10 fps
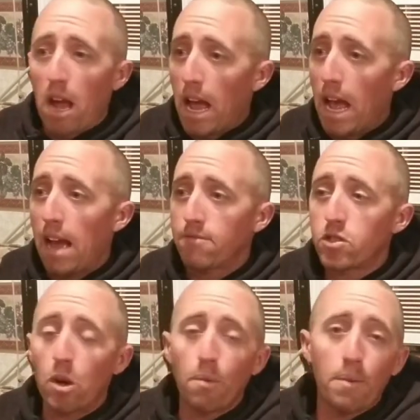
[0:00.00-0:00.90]
I have
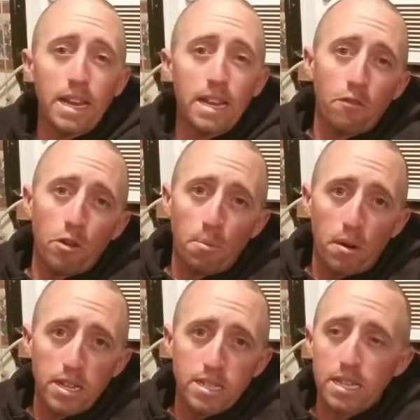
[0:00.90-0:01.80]
so many different
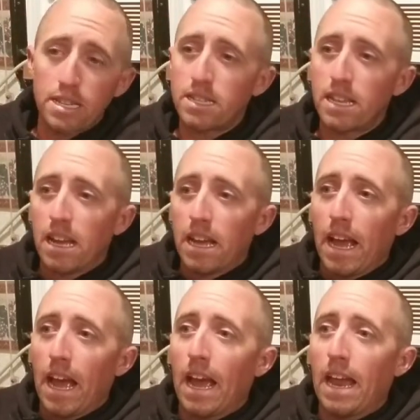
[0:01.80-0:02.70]
prices
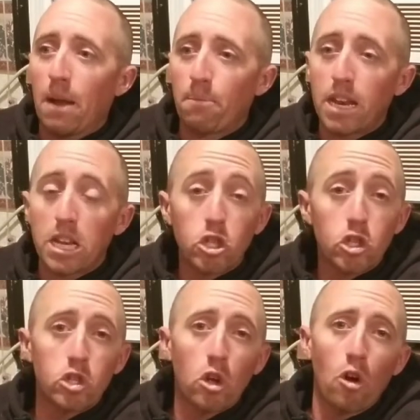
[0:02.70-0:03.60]
and I'm getting
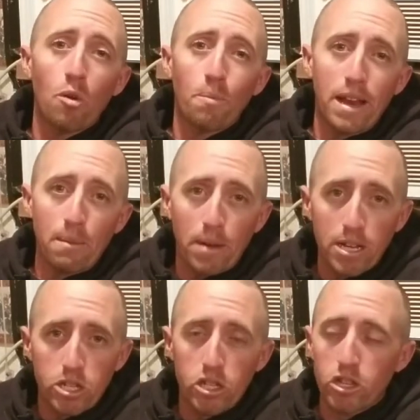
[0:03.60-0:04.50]
so many
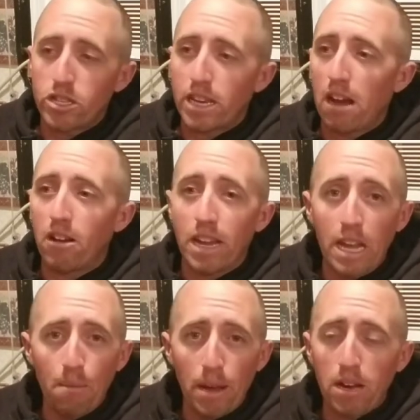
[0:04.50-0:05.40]
messages now and
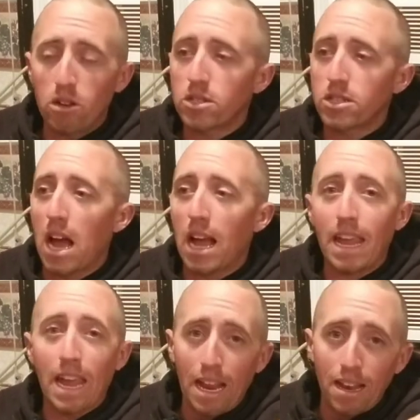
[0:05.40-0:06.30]
emails. I
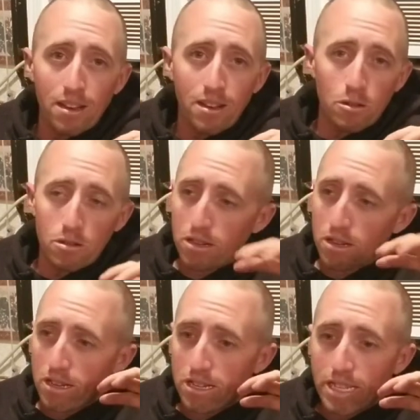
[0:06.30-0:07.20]
can't
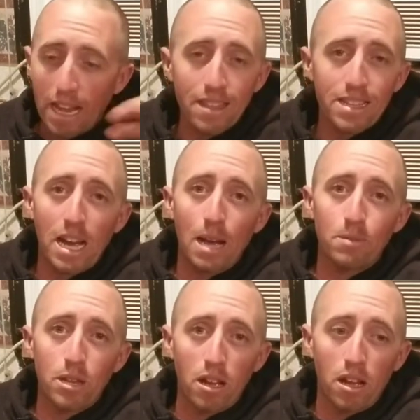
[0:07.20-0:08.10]
take the
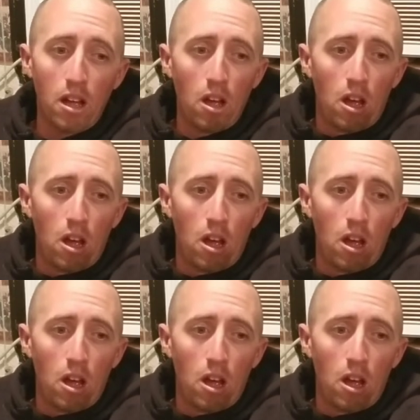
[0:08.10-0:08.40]
time to